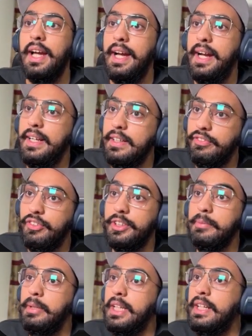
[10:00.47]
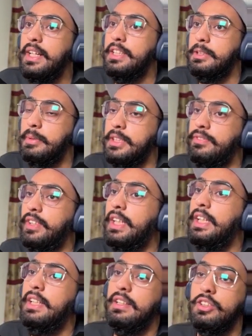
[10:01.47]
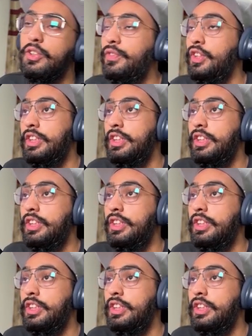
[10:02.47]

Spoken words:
And for the mainnet specifically, so for